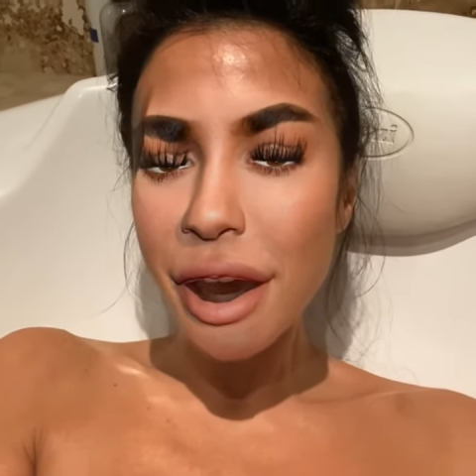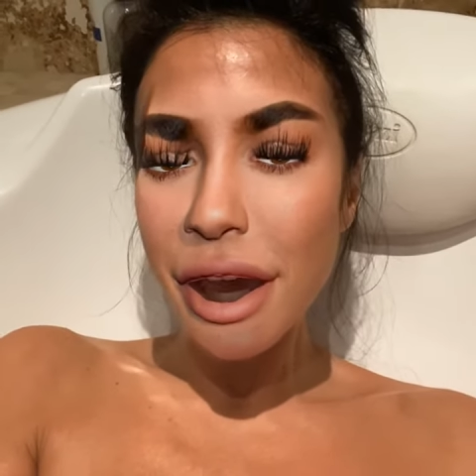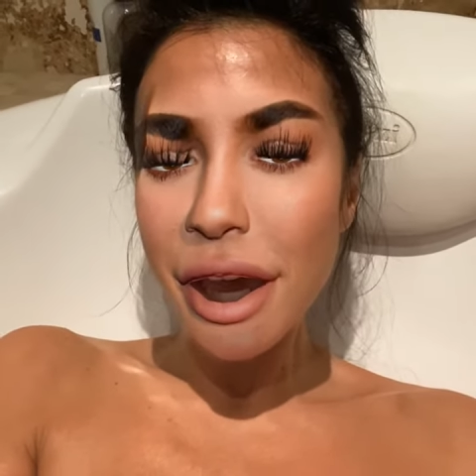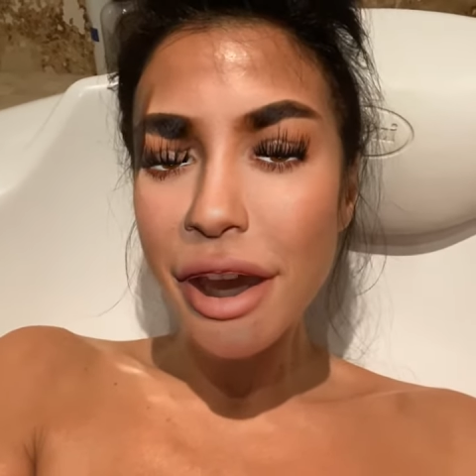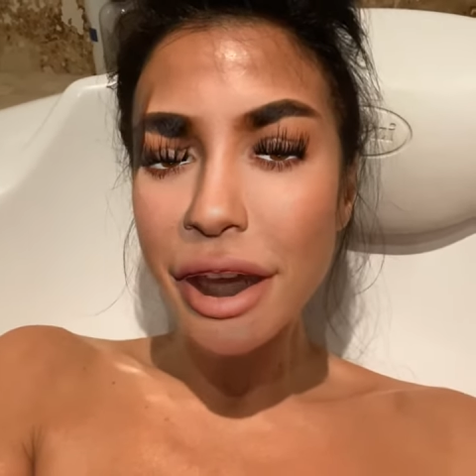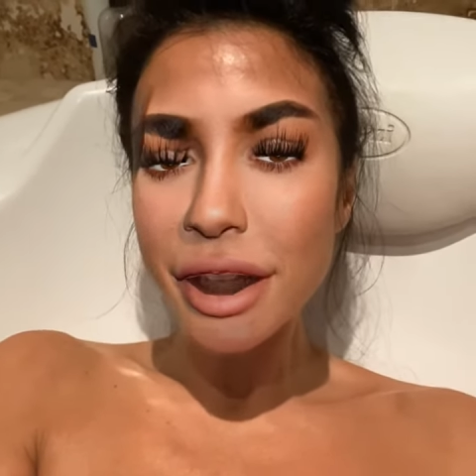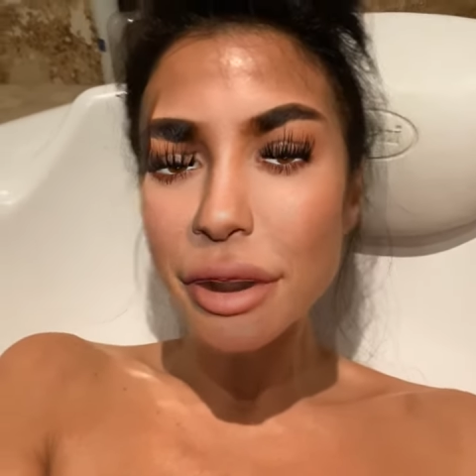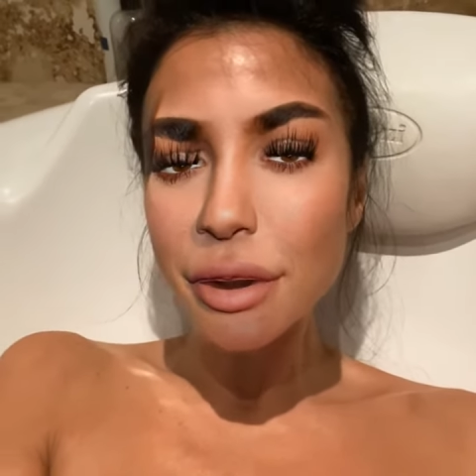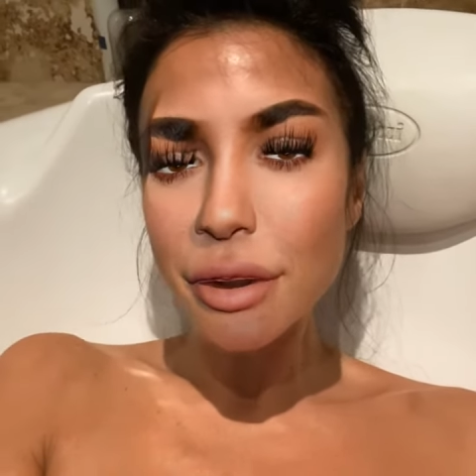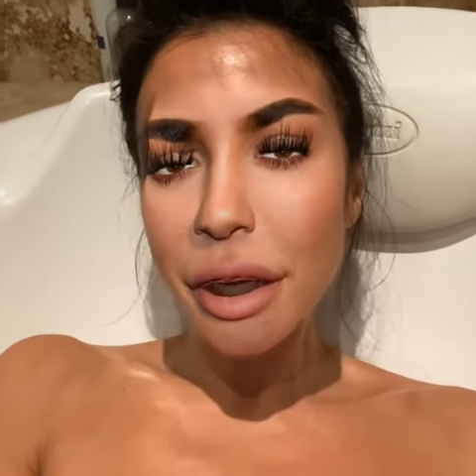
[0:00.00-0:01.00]

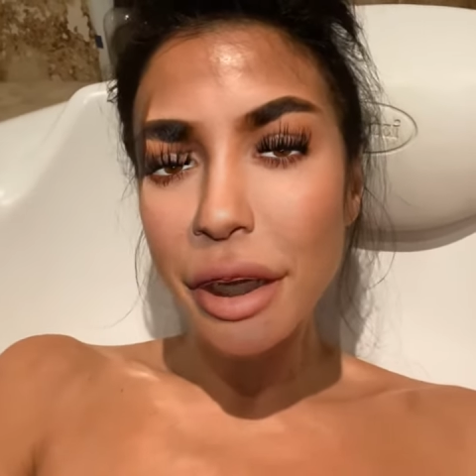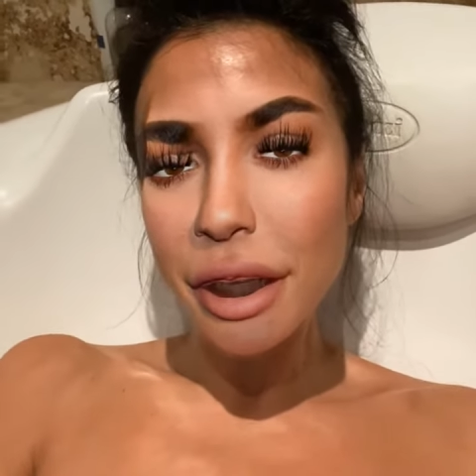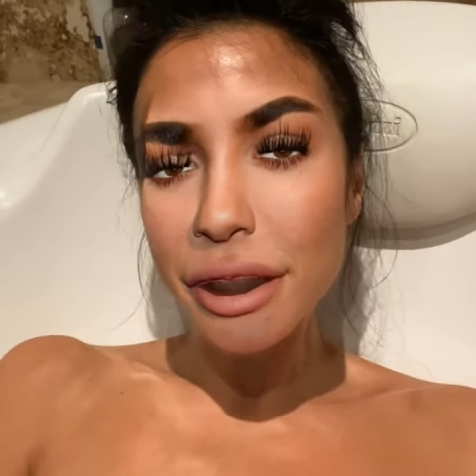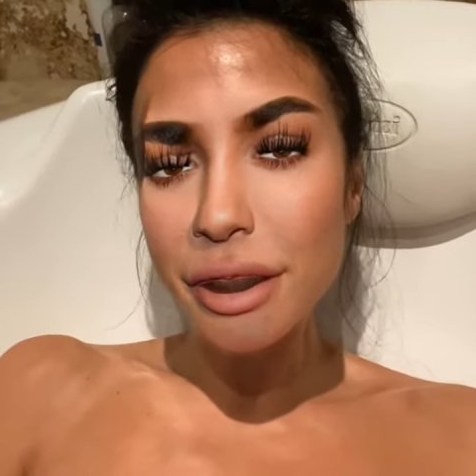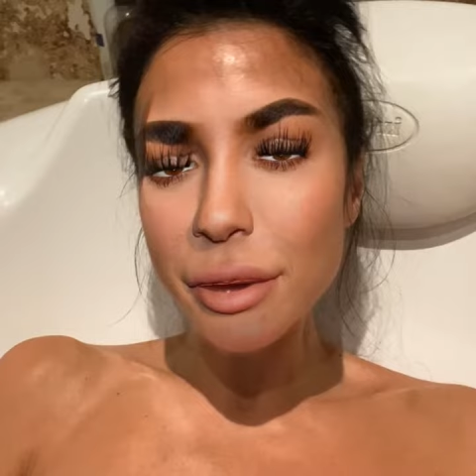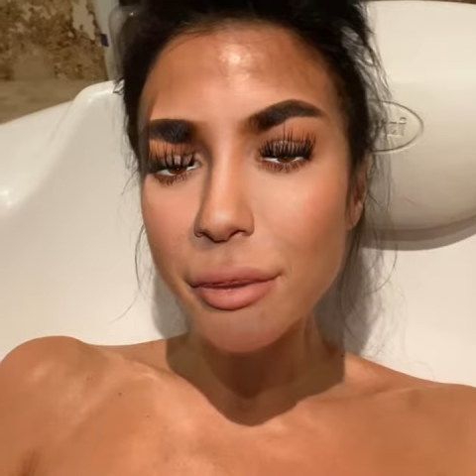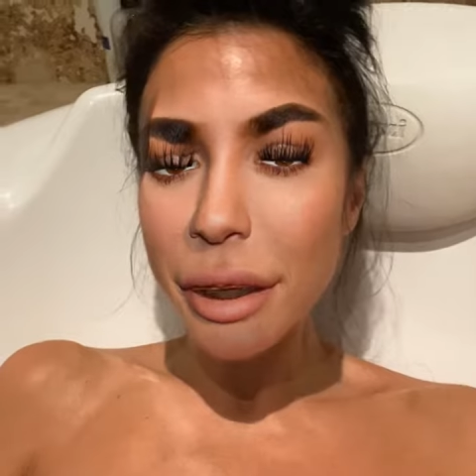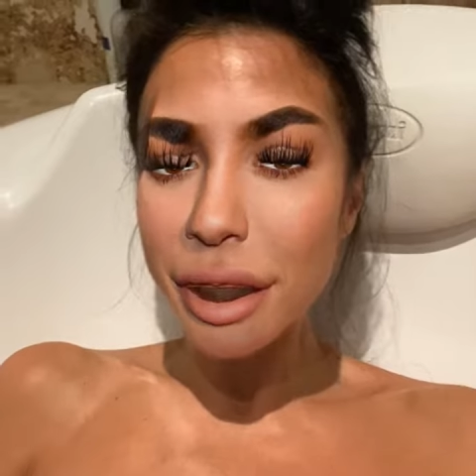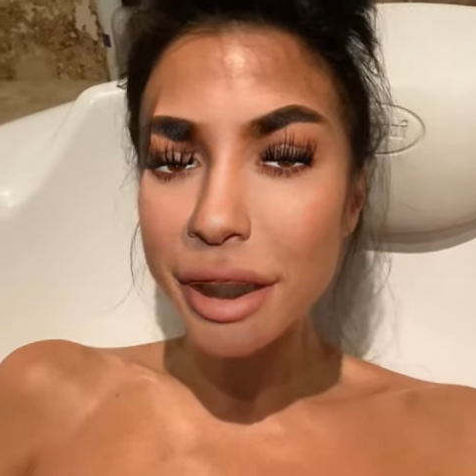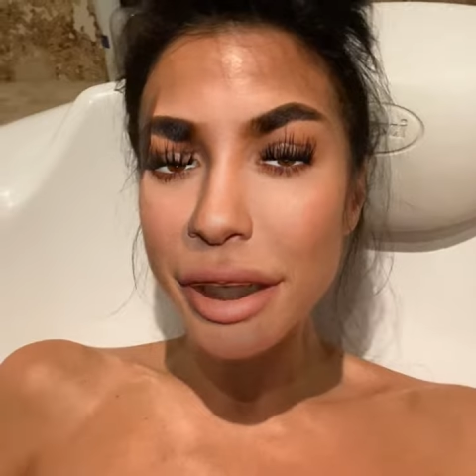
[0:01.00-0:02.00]
and trying to
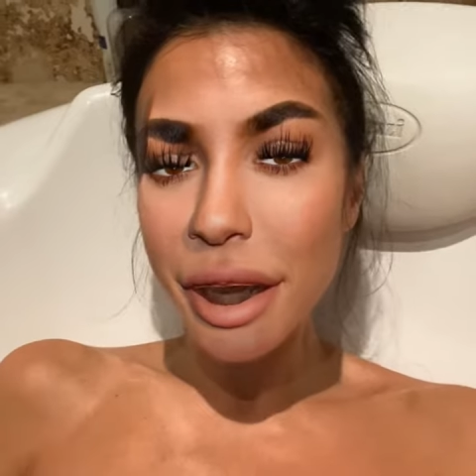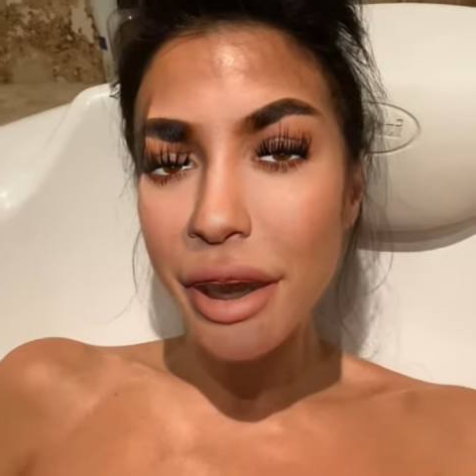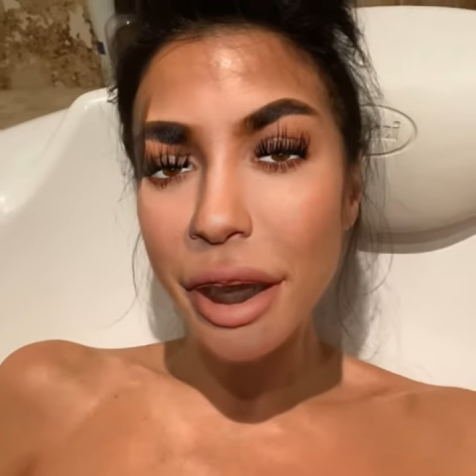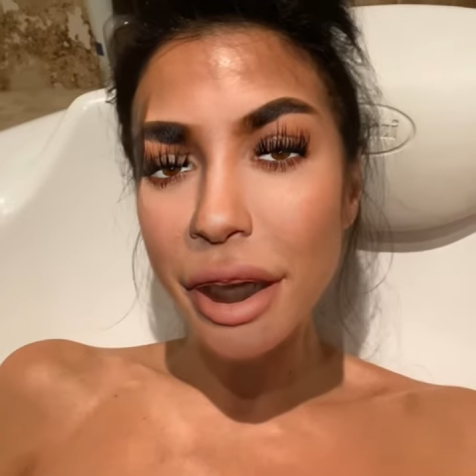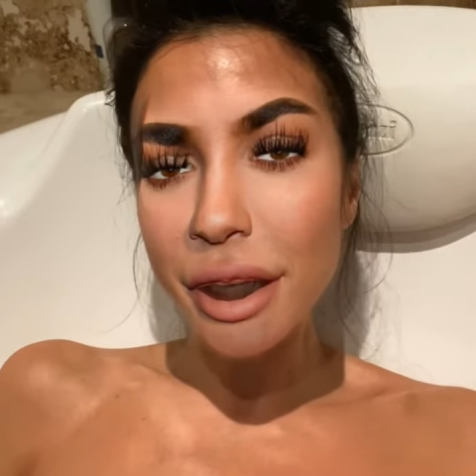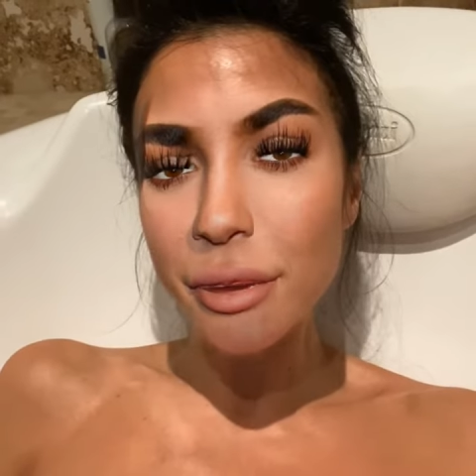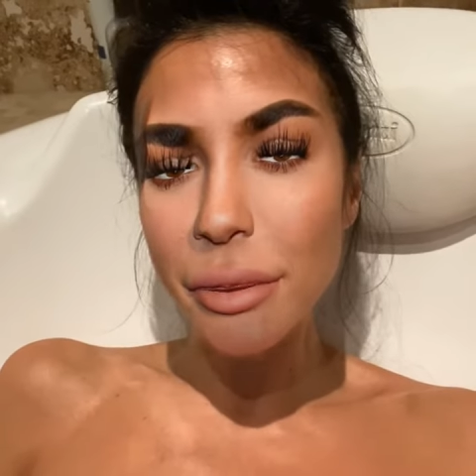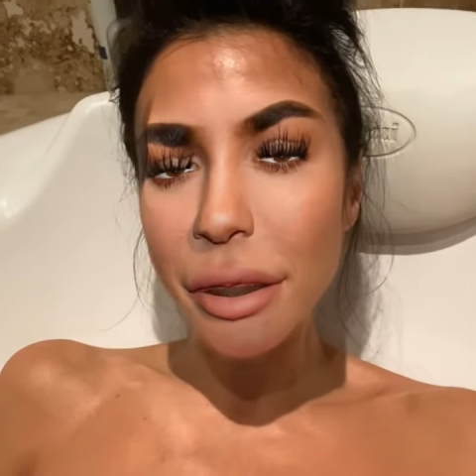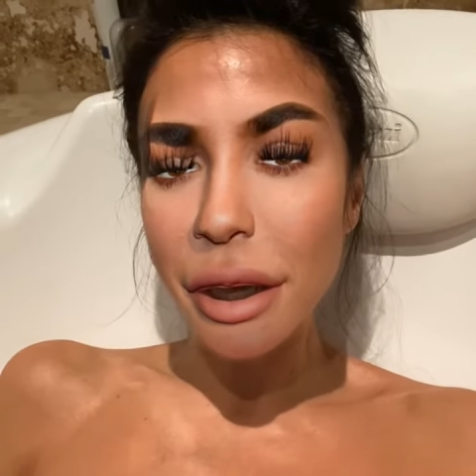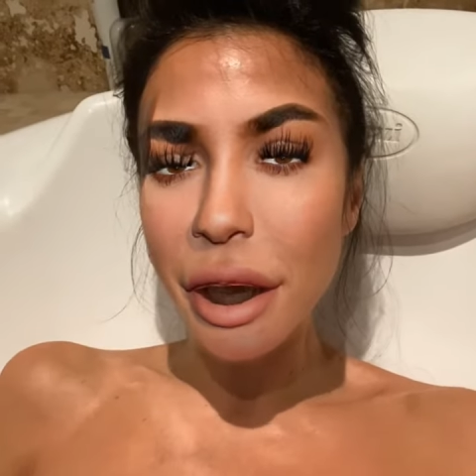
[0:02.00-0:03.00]
meditate
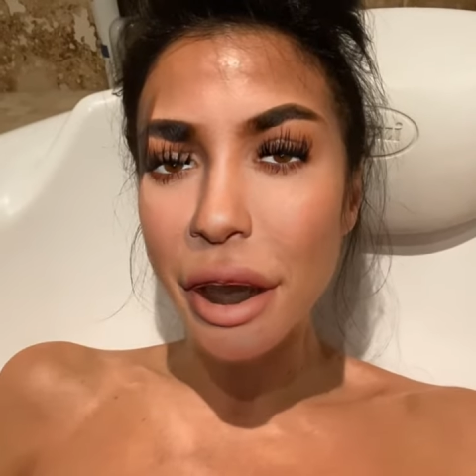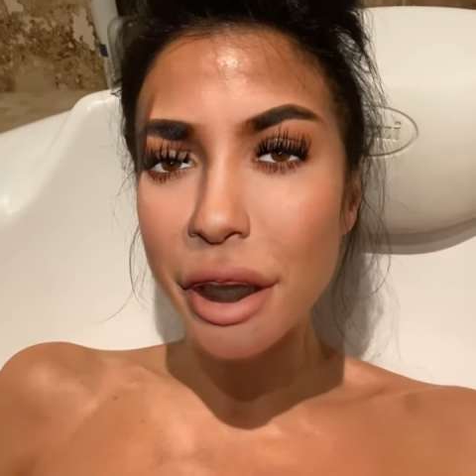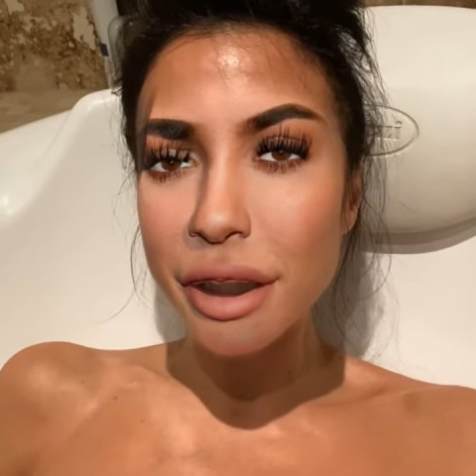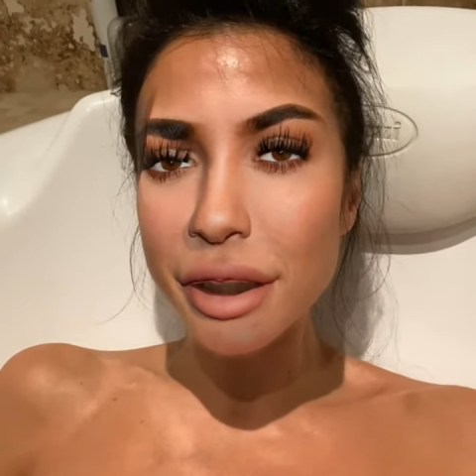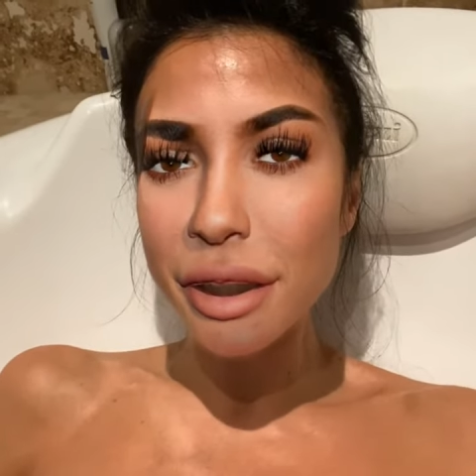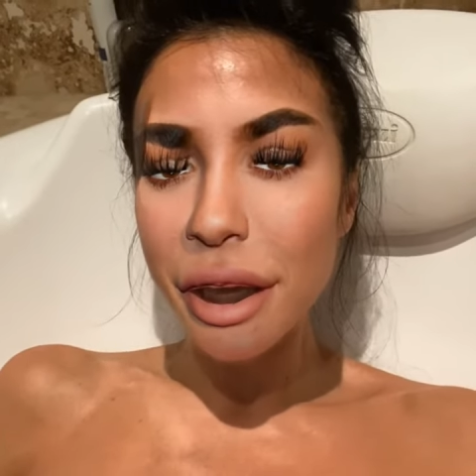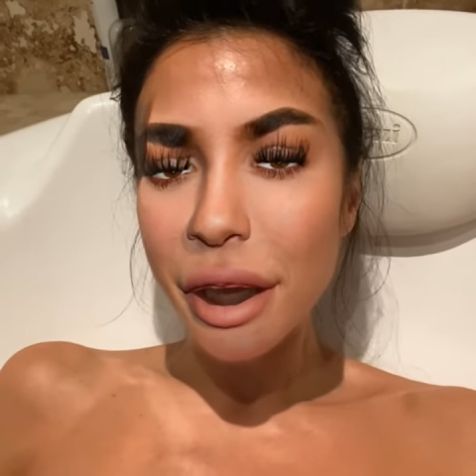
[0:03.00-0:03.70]
because